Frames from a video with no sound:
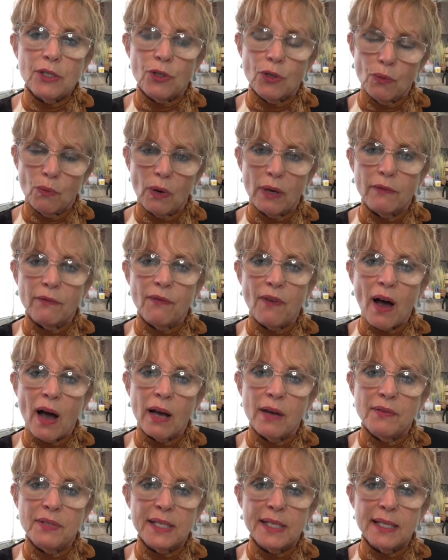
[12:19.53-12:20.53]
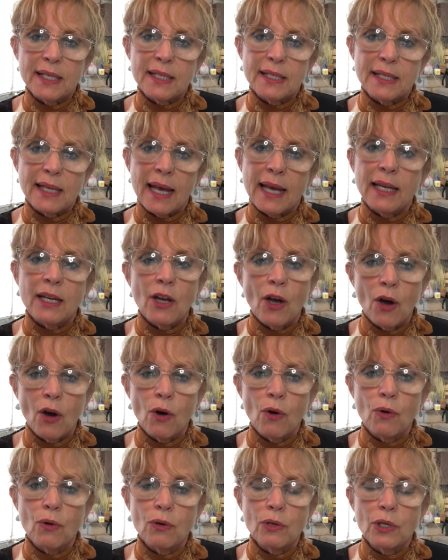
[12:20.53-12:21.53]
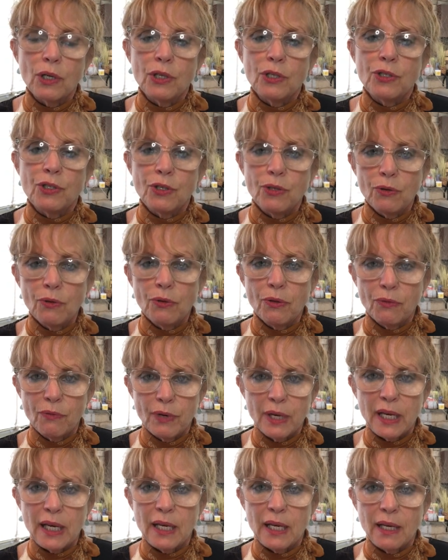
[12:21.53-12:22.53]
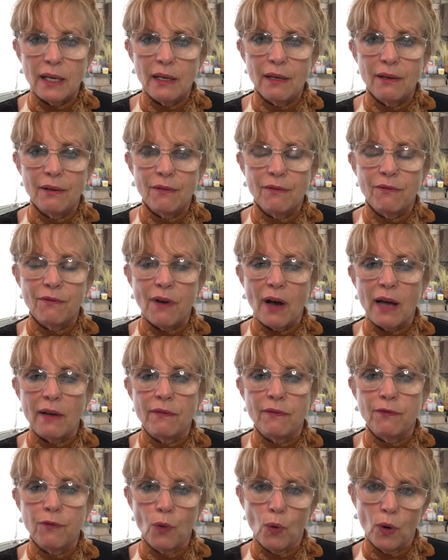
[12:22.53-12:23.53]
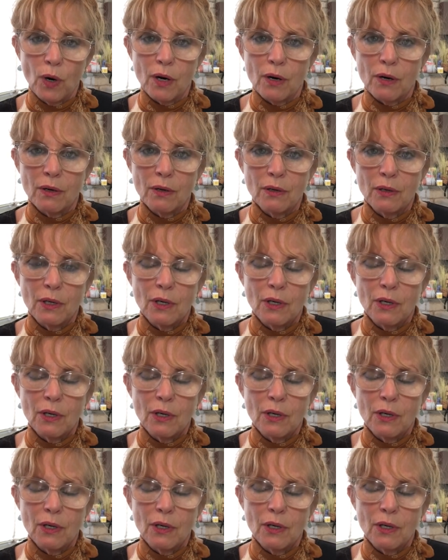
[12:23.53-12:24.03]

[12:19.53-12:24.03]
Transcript: 215-680-2354,